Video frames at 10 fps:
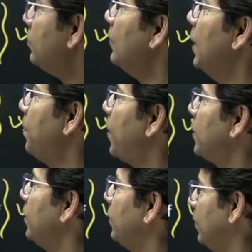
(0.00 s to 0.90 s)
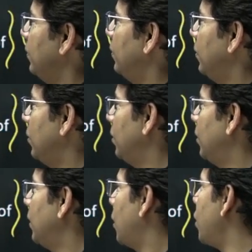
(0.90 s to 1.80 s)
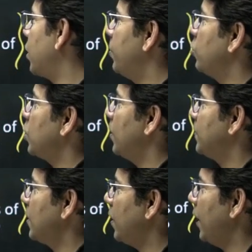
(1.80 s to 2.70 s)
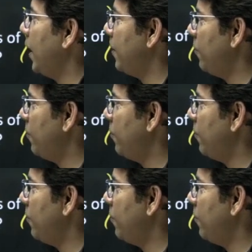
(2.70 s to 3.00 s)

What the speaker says: important. Contribution of Sir M.